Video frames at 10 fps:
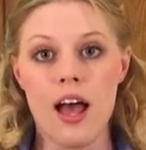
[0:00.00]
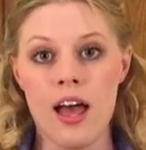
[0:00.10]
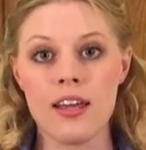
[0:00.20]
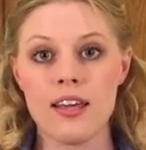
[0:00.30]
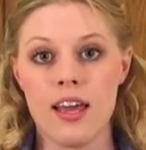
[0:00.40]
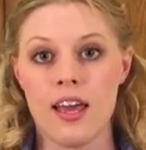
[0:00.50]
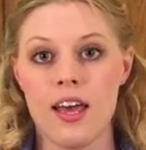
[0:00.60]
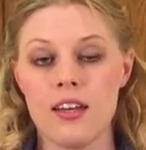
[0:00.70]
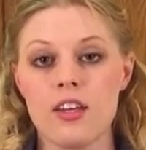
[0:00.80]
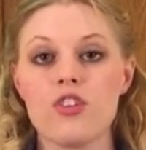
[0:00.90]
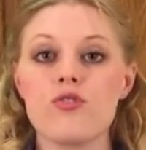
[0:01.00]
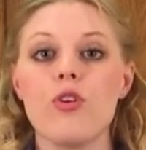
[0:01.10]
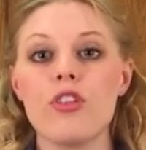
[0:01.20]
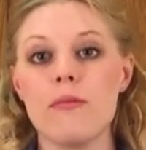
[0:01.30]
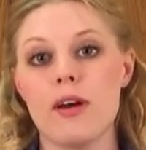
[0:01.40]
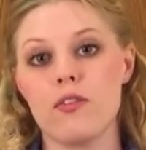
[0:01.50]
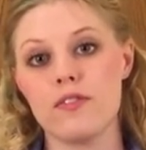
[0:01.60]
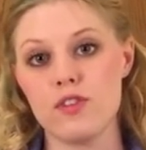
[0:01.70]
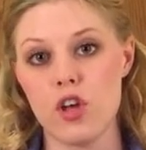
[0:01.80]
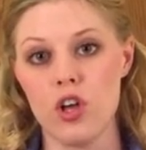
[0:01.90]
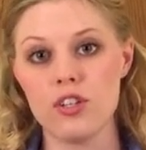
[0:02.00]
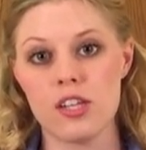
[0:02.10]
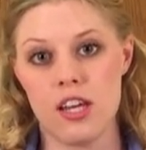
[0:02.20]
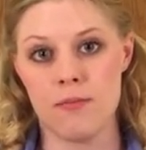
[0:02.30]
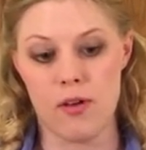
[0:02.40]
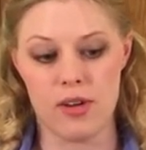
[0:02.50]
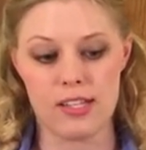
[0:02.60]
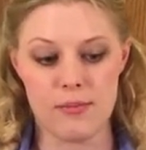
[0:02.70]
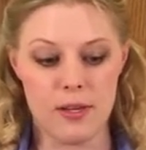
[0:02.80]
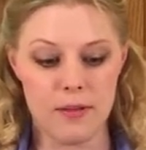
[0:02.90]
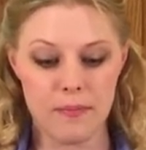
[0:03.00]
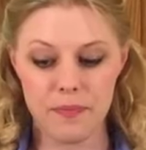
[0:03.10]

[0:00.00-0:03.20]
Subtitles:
I can control the amount of salt in my recipe.